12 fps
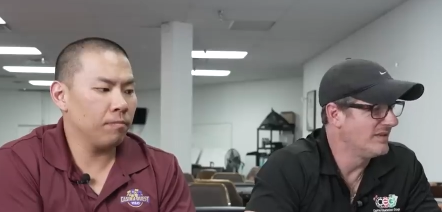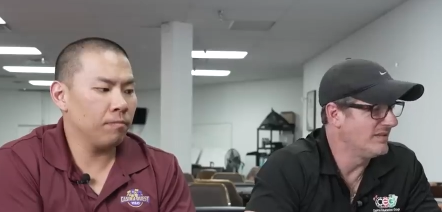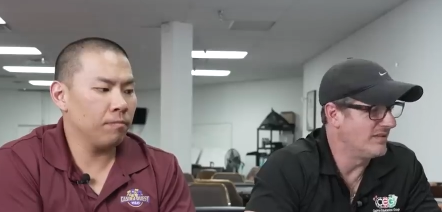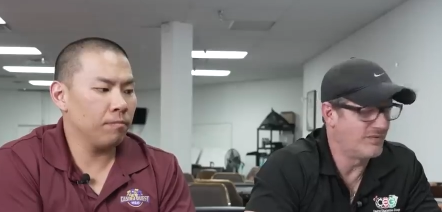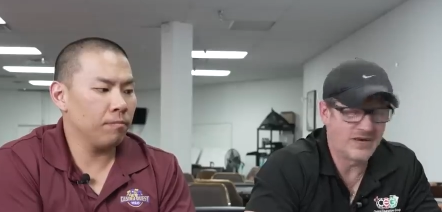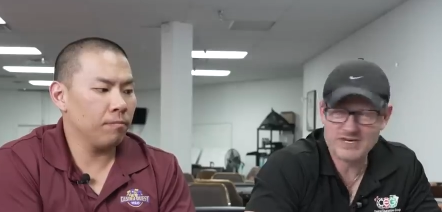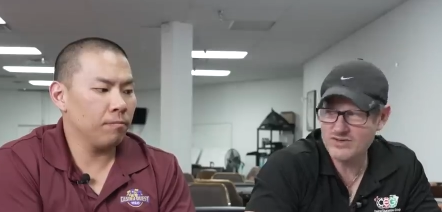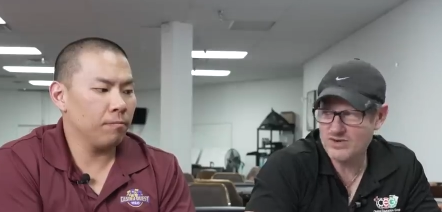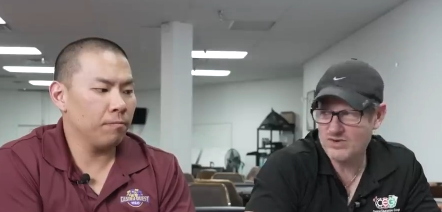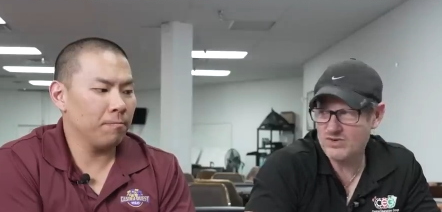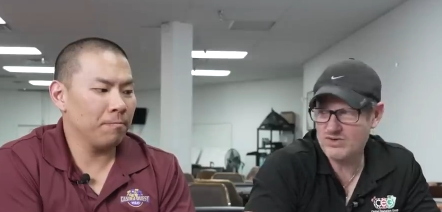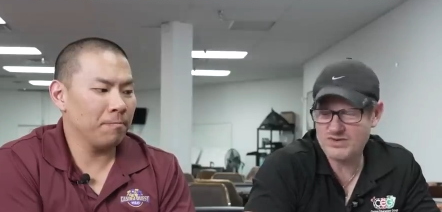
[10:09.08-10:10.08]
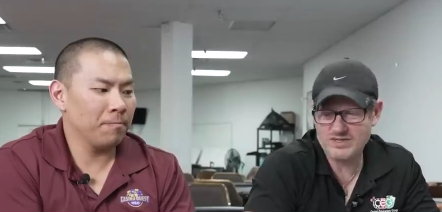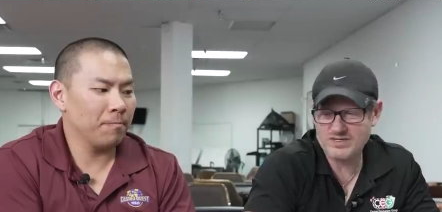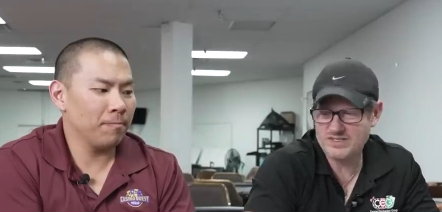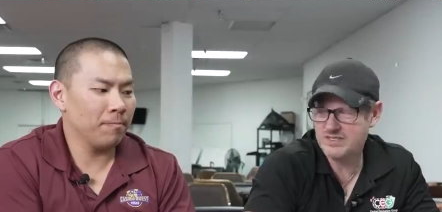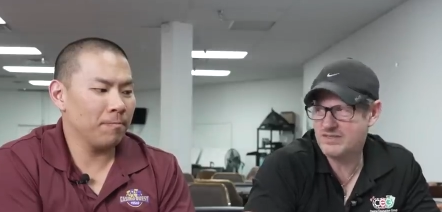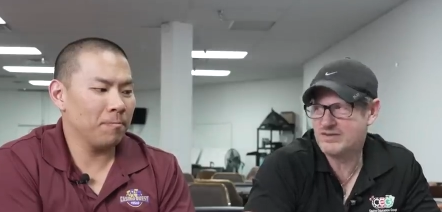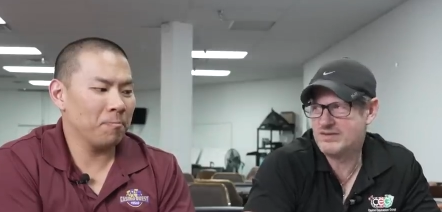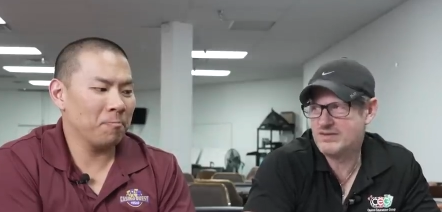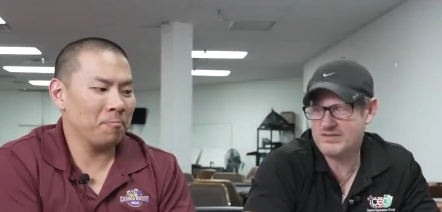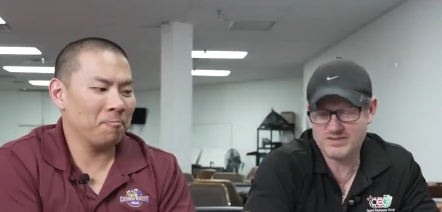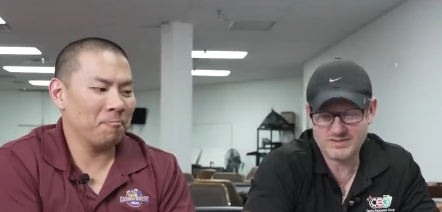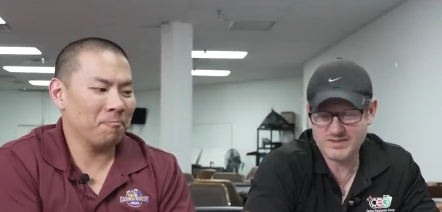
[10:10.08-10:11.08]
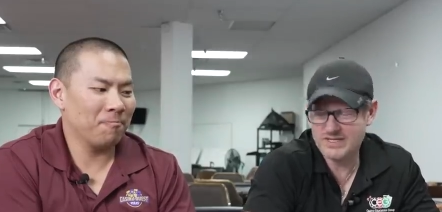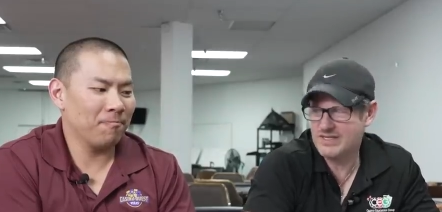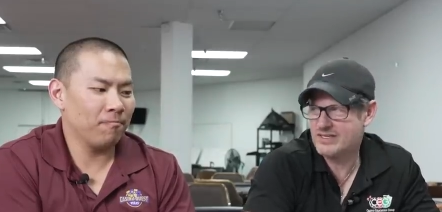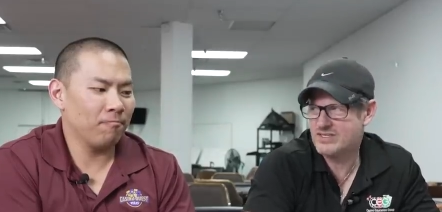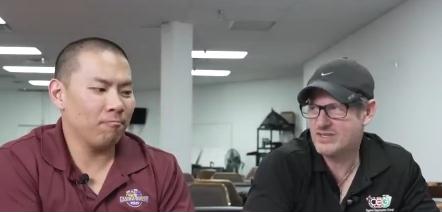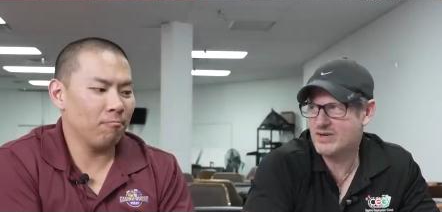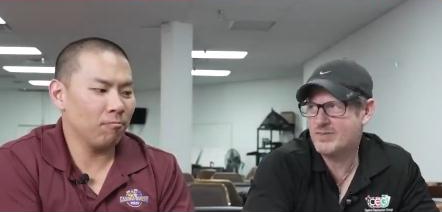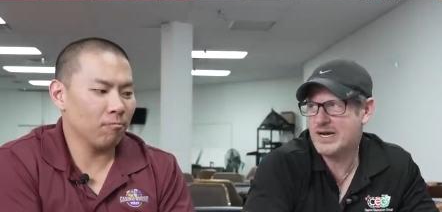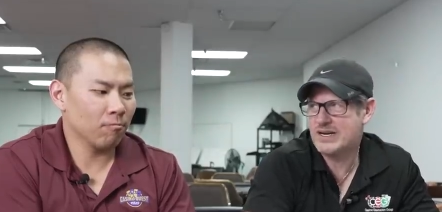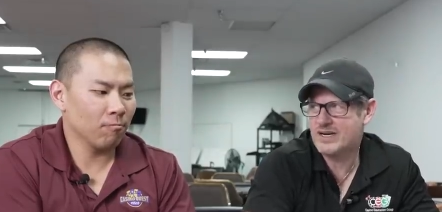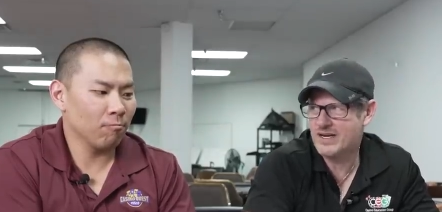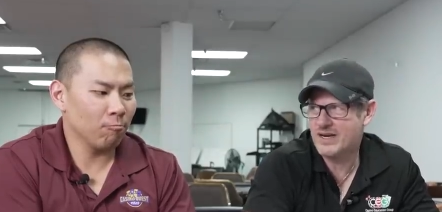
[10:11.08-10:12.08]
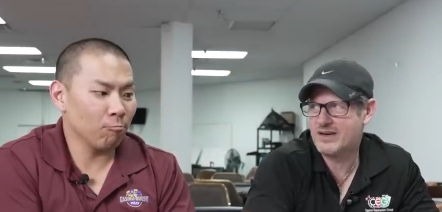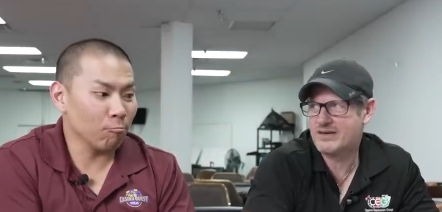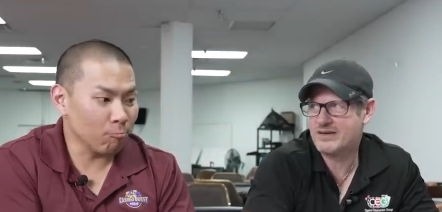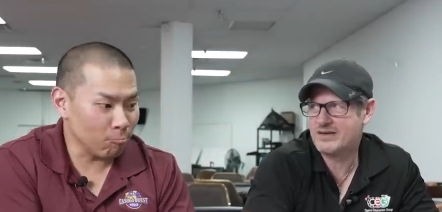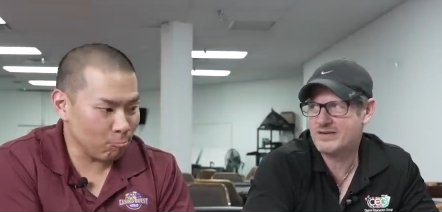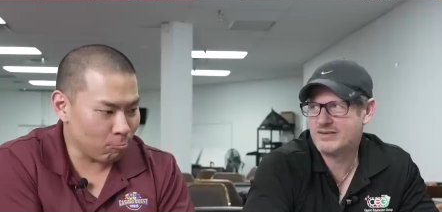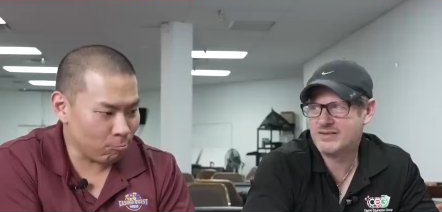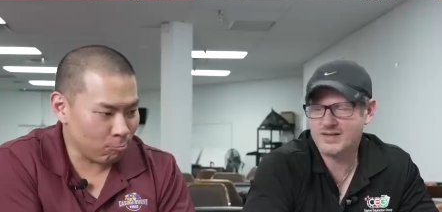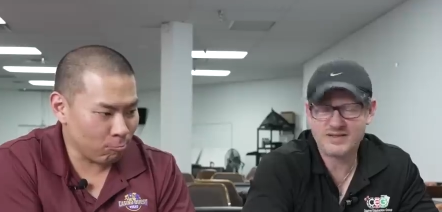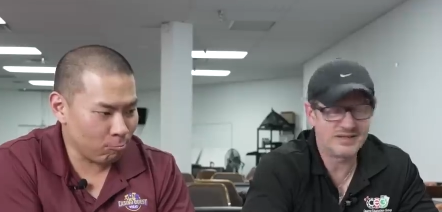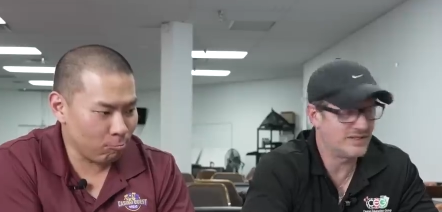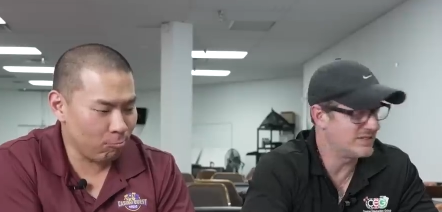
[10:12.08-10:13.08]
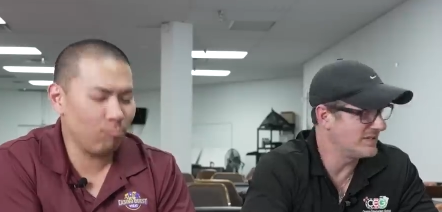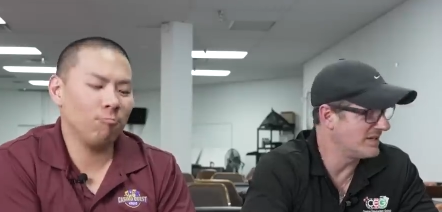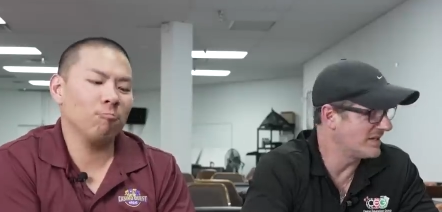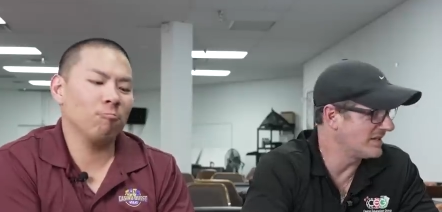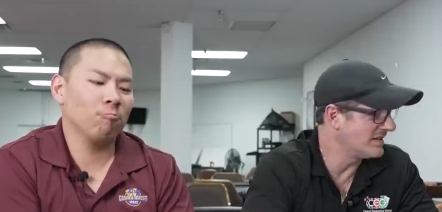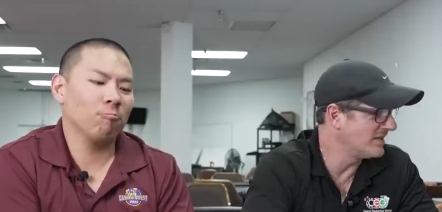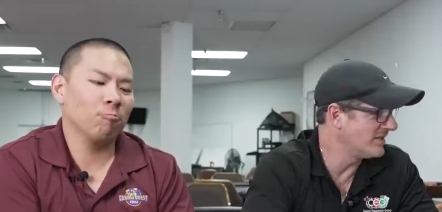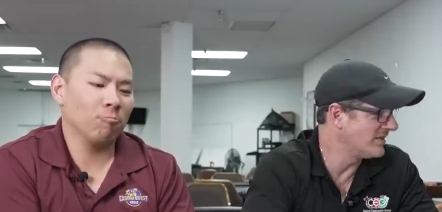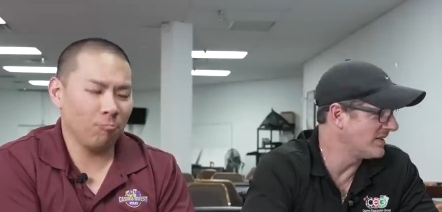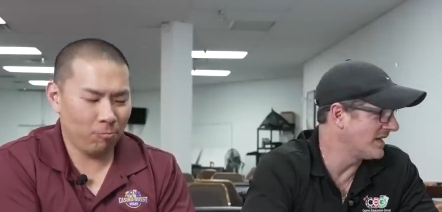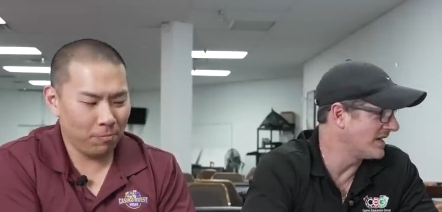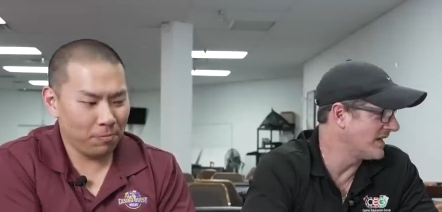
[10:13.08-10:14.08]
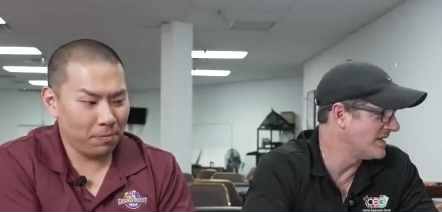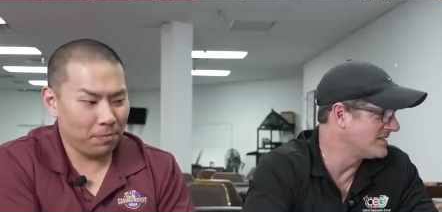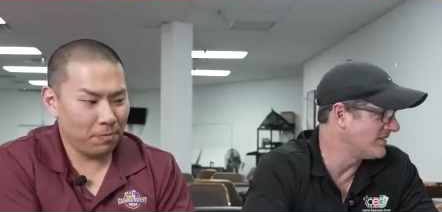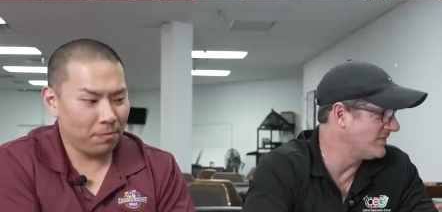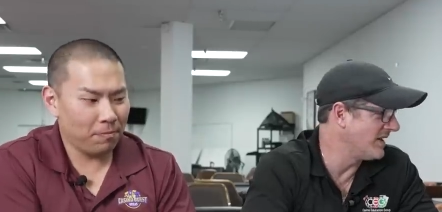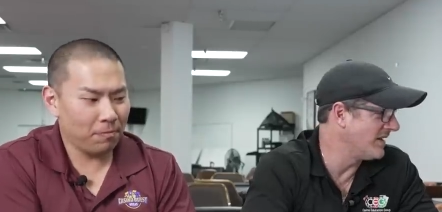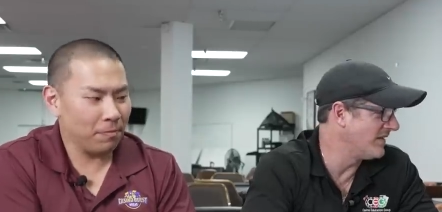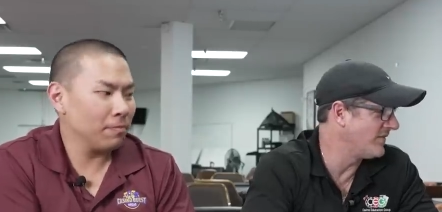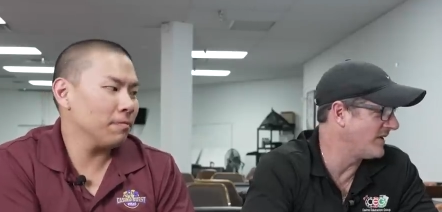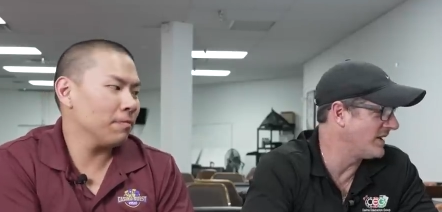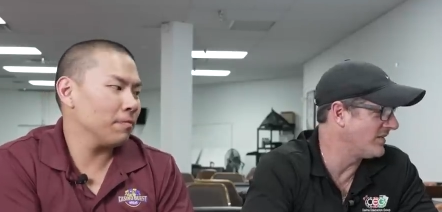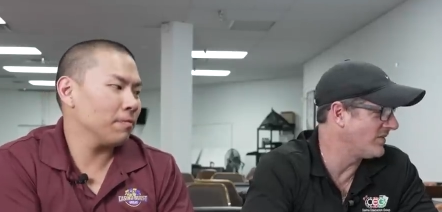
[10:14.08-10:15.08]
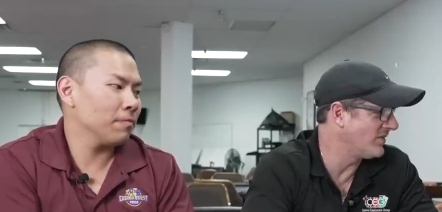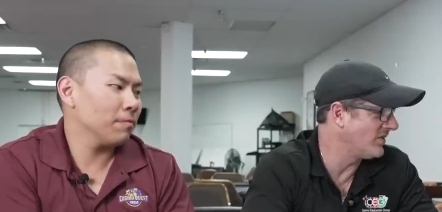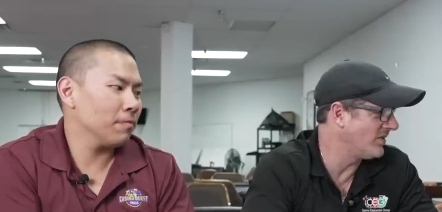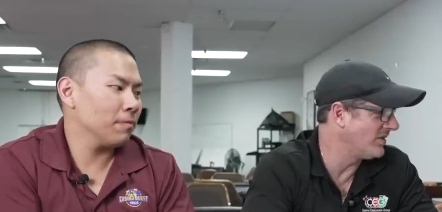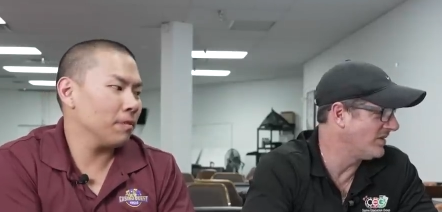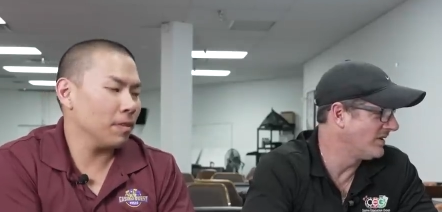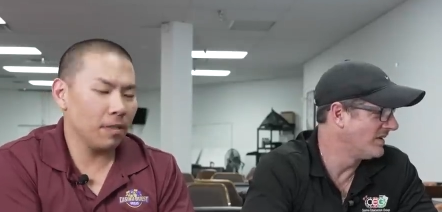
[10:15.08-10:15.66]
Speaker 1: They find your hole and you still don't, but they let you go back again. Mm -hmm. They let you mm-hmm. like literally like as if they did find your hole.